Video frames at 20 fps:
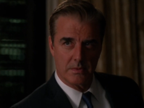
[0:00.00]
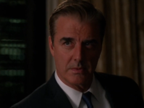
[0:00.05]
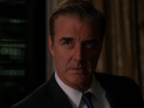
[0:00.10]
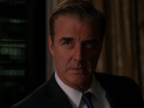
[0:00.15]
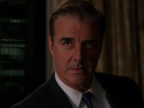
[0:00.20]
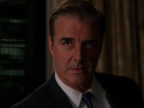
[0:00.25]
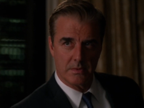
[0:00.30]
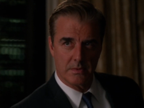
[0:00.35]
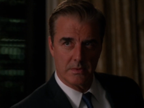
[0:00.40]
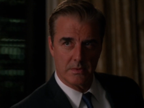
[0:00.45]

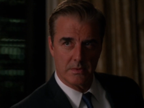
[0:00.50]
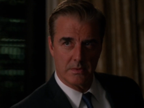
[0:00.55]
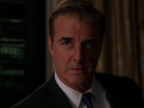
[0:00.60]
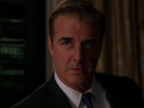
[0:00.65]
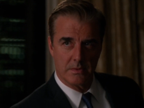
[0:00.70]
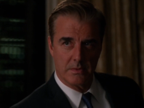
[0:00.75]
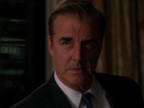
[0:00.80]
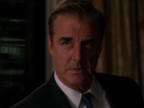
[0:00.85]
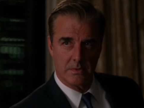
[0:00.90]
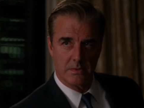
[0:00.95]

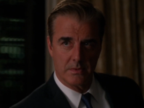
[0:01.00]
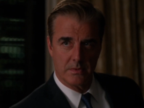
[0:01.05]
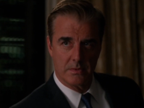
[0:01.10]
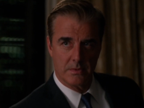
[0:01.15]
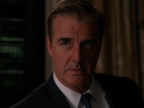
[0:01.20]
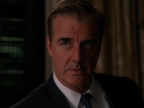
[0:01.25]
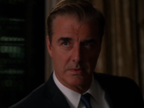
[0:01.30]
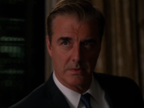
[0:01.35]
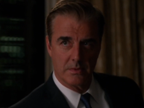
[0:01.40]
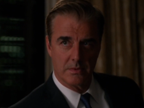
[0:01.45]

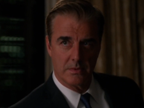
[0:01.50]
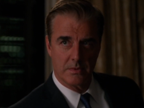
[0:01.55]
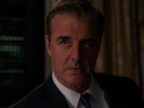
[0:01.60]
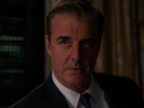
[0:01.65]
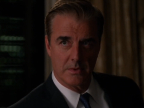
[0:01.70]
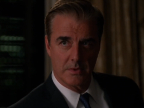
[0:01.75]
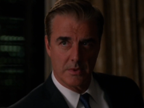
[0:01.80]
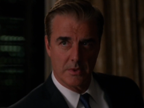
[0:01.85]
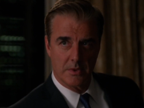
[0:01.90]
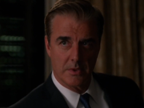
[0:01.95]

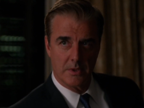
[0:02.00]
(silence)